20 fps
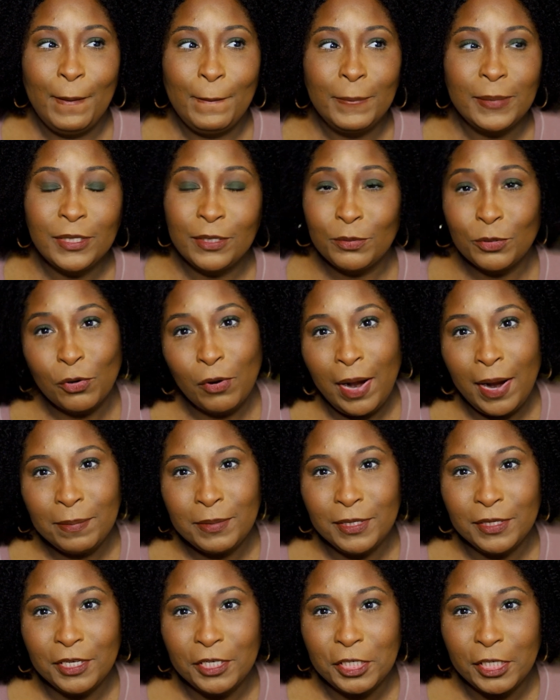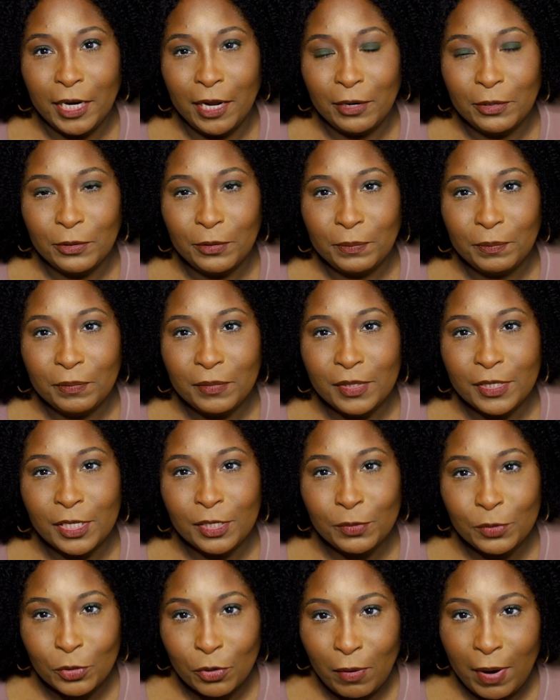Subscribe to the channel.
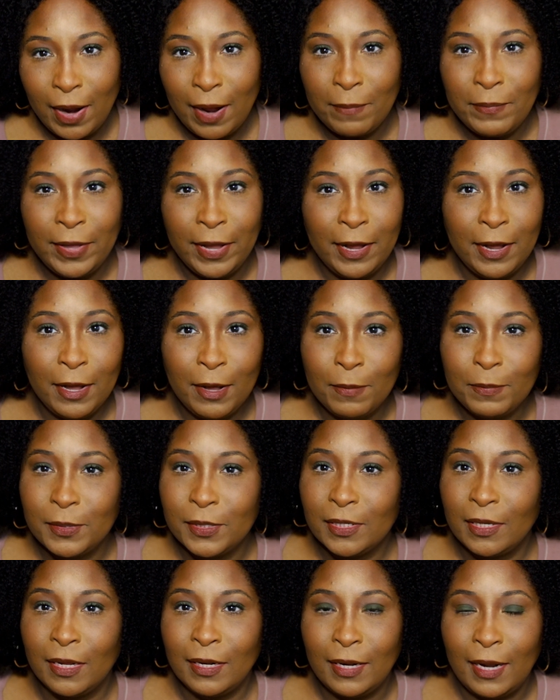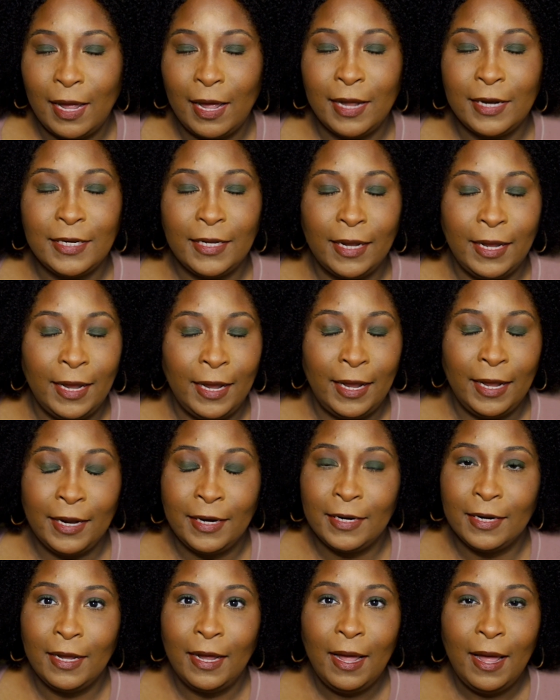Subscribe, that helps a lot.
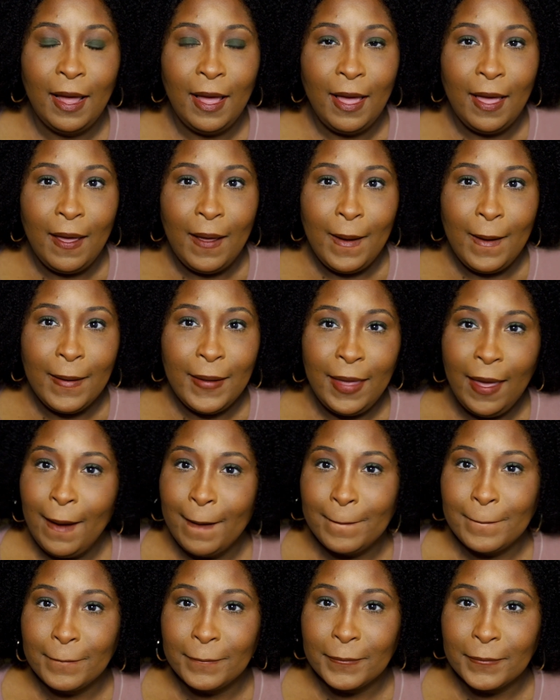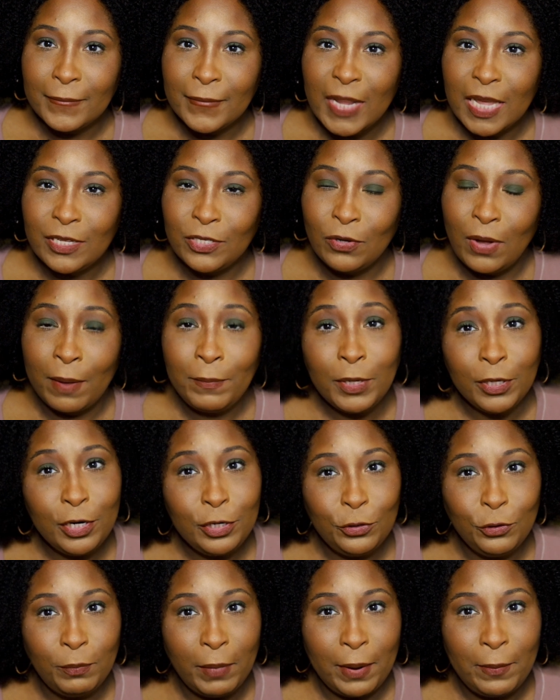And yeah, so I'm going to
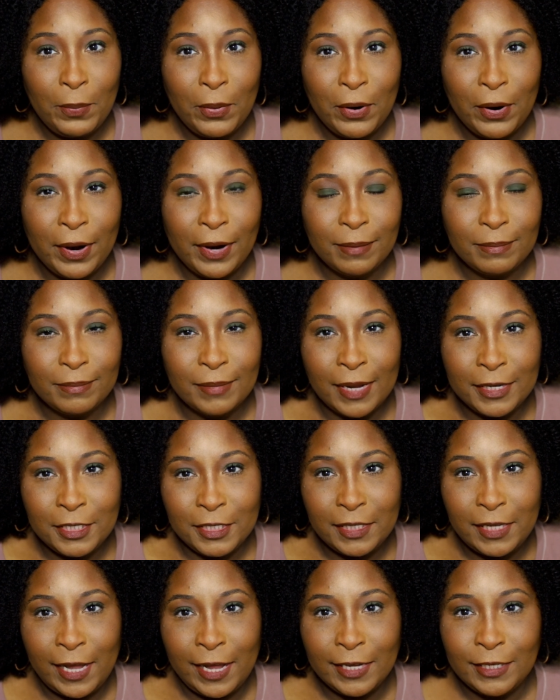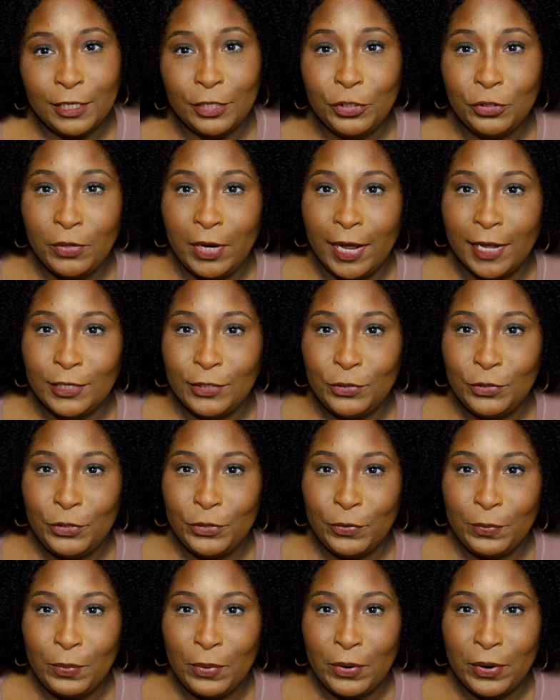do my part. I just ask that you guys do
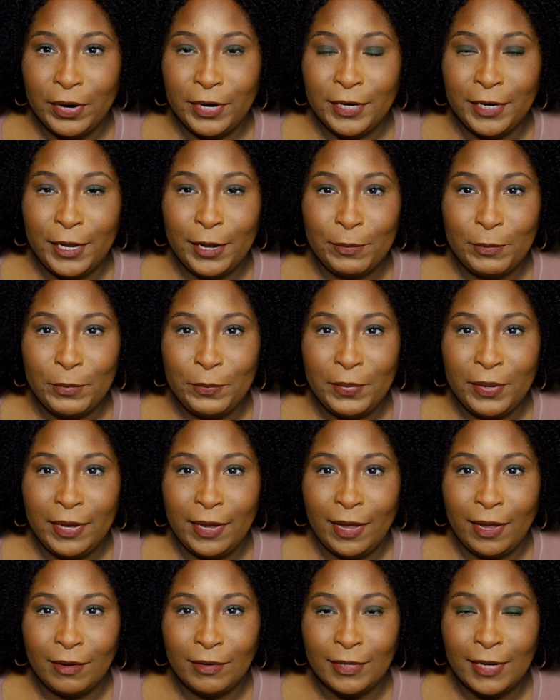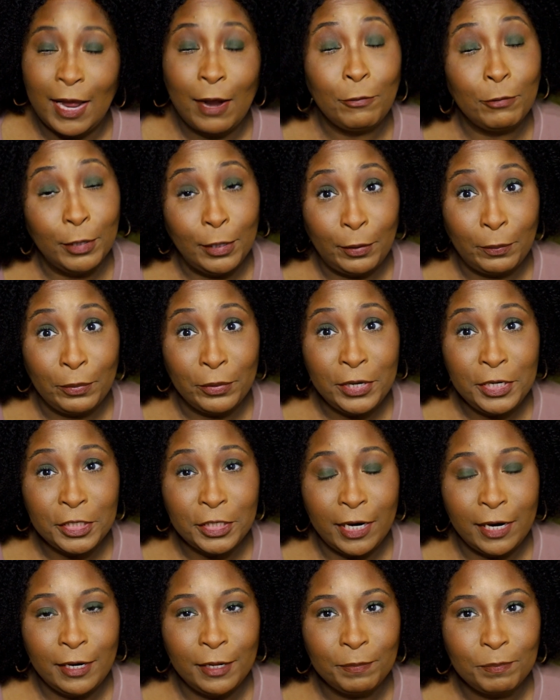your part in helping me out. I really
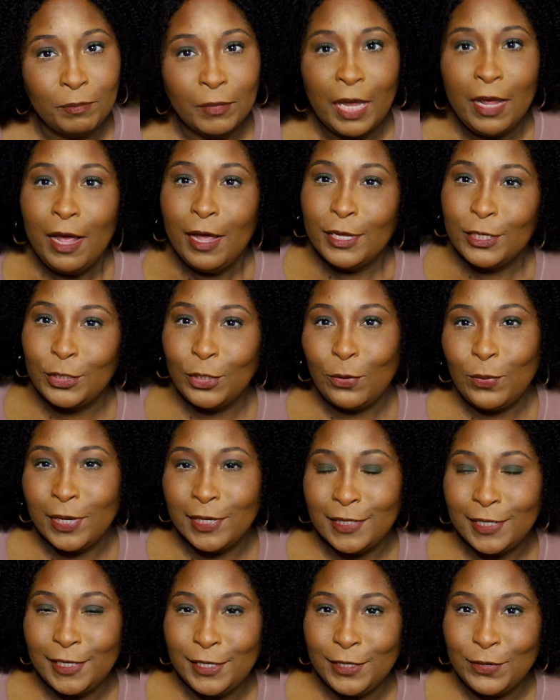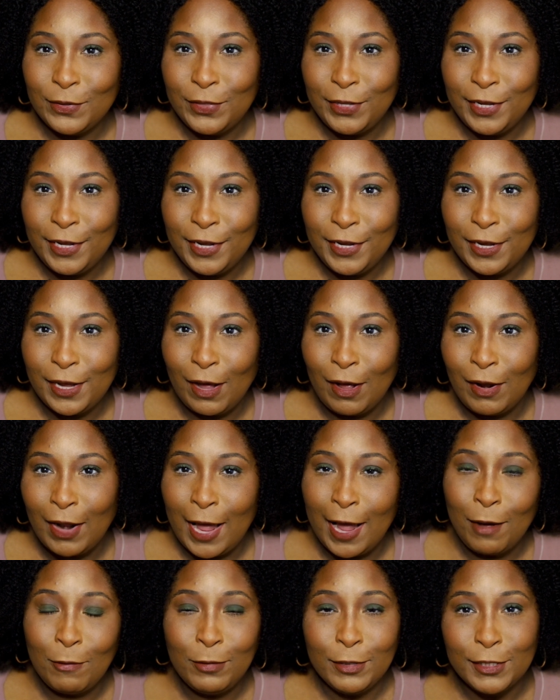appreciate it. So until then, y'all,
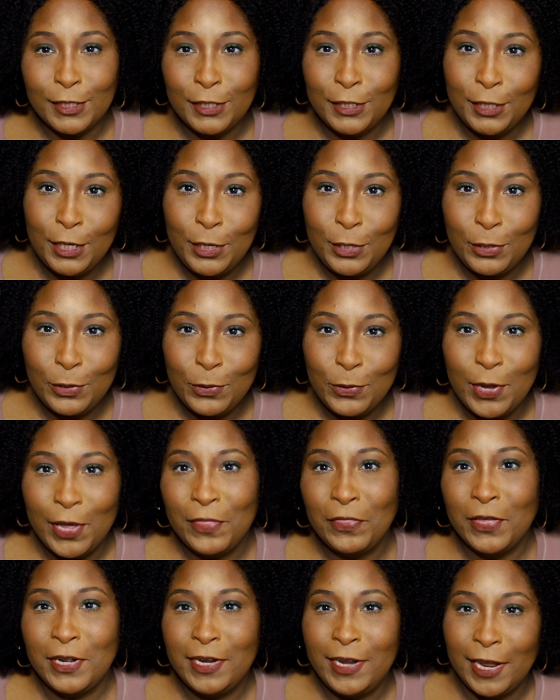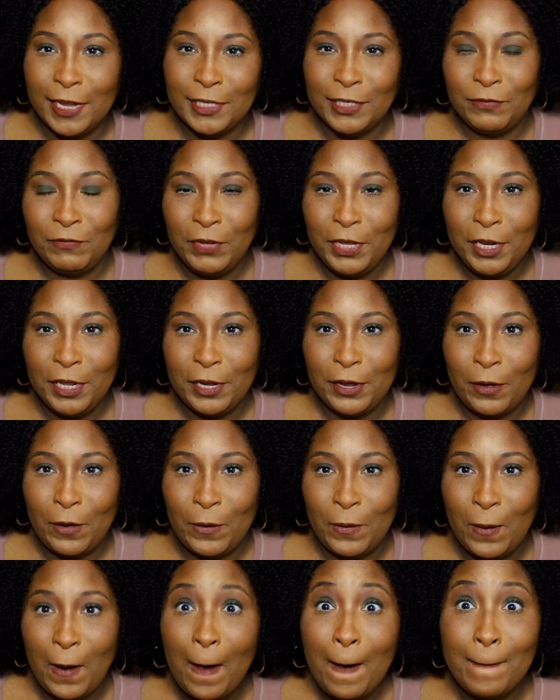I will see you in the next
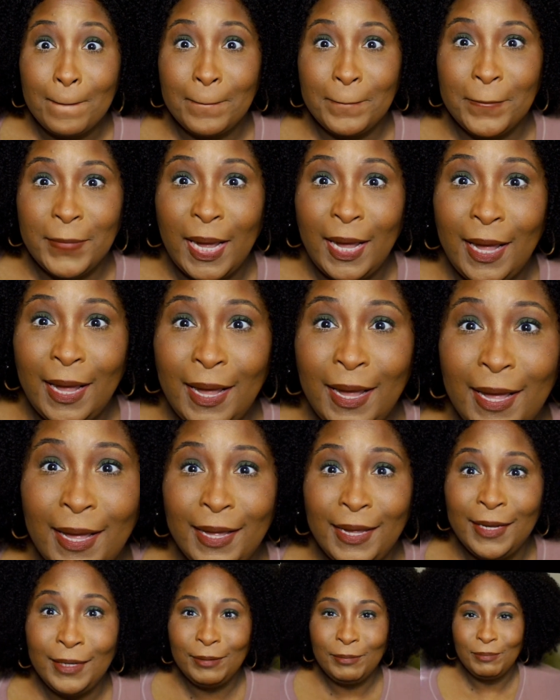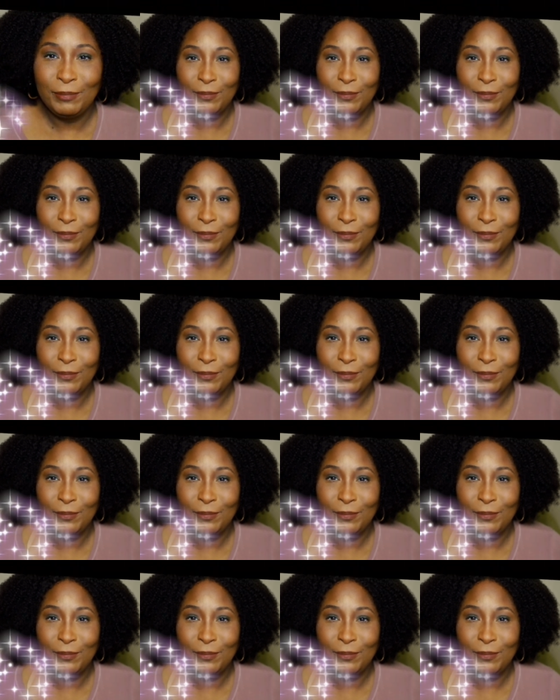video. Bye.